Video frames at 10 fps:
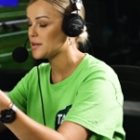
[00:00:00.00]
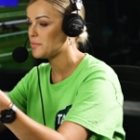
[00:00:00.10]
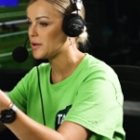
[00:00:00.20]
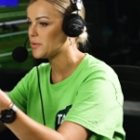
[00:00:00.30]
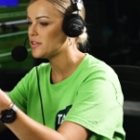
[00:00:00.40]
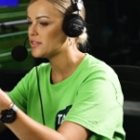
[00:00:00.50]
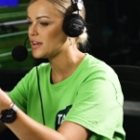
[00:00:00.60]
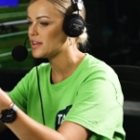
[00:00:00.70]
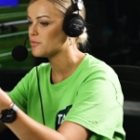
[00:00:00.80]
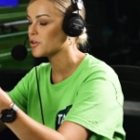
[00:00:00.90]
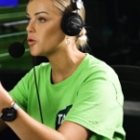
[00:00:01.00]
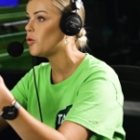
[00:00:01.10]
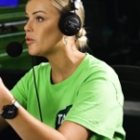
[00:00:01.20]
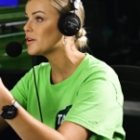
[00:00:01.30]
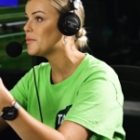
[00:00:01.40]
to bet with, and
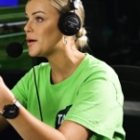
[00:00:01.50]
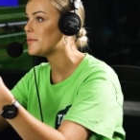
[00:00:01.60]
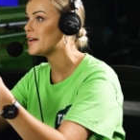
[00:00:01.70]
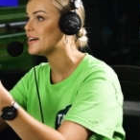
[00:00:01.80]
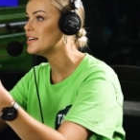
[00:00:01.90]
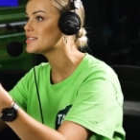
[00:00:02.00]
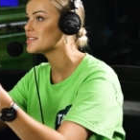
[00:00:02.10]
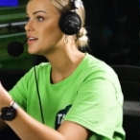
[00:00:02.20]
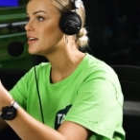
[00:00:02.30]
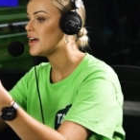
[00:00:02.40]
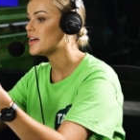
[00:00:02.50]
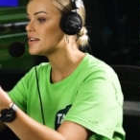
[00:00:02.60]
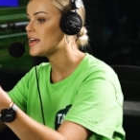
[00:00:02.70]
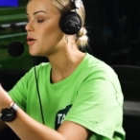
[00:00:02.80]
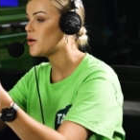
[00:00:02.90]
recording my bets, and
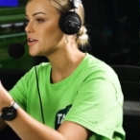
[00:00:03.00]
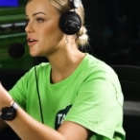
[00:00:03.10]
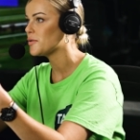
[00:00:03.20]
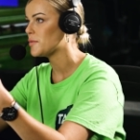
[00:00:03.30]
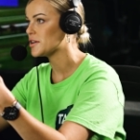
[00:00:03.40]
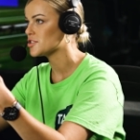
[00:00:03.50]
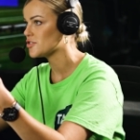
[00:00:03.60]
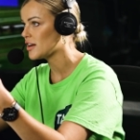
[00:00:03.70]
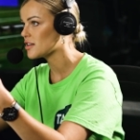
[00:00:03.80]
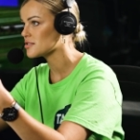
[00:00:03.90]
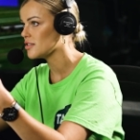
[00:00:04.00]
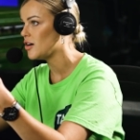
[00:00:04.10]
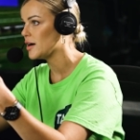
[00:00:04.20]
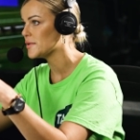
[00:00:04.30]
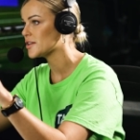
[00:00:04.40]
now I know where my strengths
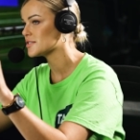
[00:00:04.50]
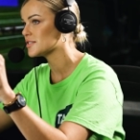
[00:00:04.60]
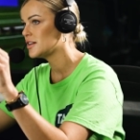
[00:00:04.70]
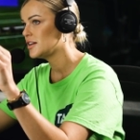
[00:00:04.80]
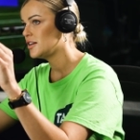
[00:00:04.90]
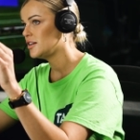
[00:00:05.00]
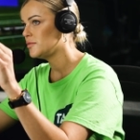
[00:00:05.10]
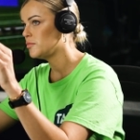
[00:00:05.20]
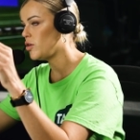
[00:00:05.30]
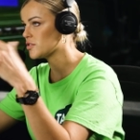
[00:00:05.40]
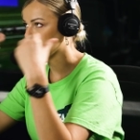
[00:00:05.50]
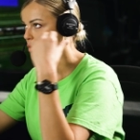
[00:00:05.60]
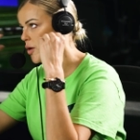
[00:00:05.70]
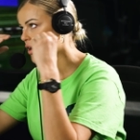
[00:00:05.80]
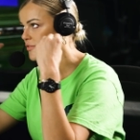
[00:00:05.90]
lie, because whilst I
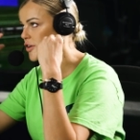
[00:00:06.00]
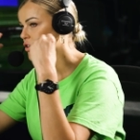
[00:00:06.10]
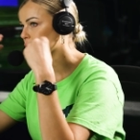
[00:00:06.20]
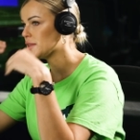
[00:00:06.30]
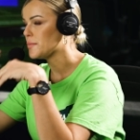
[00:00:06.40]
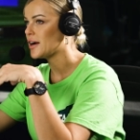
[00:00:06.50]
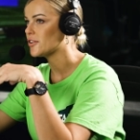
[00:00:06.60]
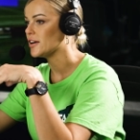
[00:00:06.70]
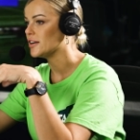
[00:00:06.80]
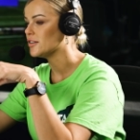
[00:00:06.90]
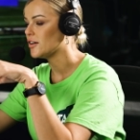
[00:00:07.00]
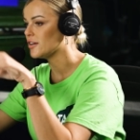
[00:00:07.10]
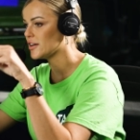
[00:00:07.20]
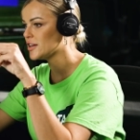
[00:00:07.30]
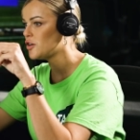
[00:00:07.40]
might have known them in the background,
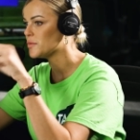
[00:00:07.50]
I know them